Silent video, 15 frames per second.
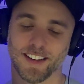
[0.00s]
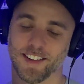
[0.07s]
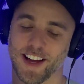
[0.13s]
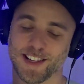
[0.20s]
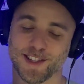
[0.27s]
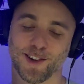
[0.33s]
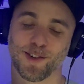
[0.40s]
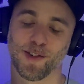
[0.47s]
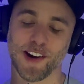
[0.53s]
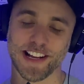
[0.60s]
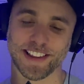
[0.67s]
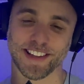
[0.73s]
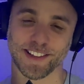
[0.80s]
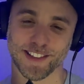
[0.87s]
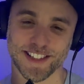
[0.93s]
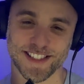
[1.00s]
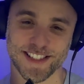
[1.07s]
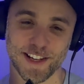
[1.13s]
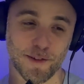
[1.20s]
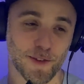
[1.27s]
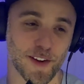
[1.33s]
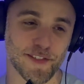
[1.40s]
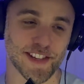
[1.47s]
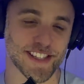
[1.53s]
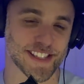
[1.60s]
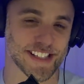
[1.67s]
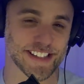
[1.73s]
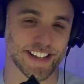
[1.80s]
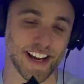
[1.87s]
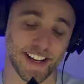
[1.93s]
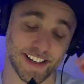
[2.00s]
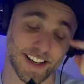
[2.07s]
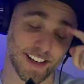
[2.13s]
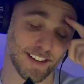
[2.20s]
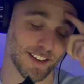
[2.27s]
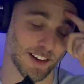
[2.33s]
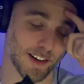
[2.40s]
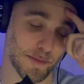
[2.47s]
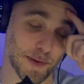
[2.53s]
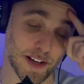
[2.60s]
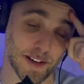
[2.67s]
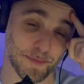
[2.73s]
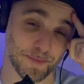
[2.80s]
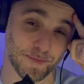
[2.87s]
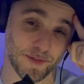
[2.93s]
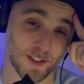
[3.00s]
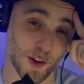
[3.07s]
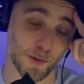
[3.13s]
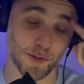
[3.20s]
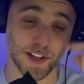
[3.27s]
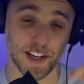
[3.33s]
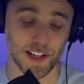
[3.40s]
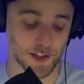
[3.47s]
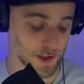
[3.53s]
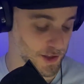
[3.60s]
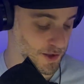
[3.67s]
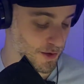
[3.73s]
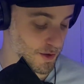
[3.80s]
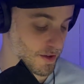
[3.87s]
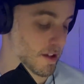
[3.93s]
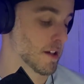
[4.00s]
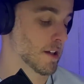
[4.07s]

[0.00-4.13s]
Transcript: That's a great thing to see. If you haven't seen that yet, oh man, hopefully it hits you soon.